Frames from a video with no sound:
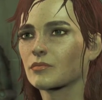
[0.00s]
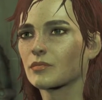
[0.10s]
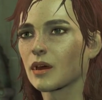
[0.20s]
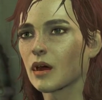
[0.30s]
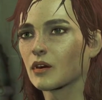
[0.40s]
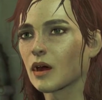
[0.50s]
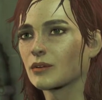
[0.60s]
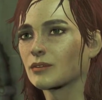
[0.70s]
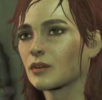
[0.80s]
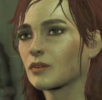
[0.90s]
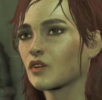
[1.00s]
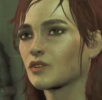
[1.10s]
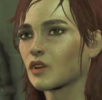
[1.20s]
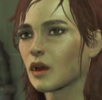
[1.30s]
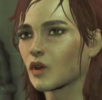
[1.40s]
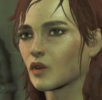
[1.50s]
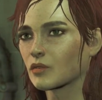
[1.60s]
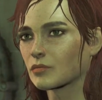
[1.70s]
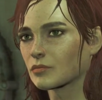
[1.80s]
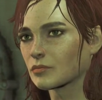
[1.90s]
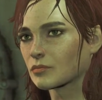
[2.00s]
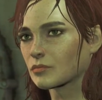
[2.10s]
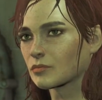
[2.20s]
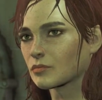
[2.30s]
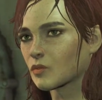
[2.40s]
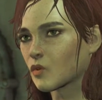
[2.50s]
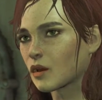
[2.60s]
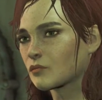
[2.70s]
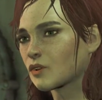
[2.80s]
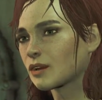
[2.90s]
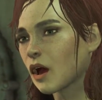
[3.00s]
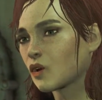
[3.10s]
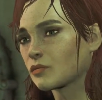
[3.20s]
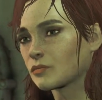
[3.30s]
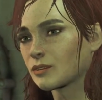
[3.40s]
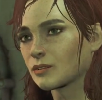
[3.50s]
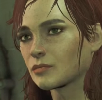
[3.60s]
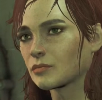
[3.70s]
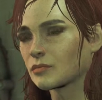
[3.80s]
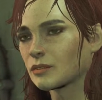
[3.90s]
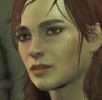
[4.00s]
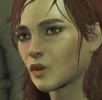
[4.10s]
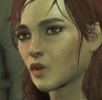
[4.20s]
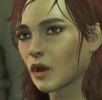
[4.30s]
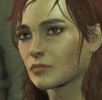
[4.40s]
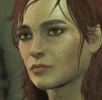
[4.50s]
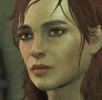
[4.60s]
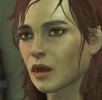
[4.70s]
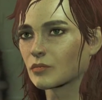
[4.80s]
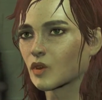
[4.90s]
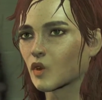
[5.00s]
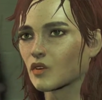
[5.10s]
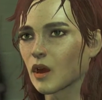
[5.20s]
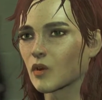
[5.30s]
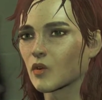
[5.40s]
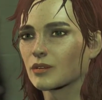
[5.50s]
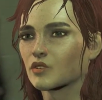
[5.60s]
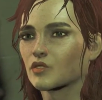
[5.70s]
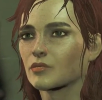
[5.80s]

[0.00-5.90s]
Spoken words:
I'm gonna sit in the chair. Whenever you're ready, you go ahead and throw the switch.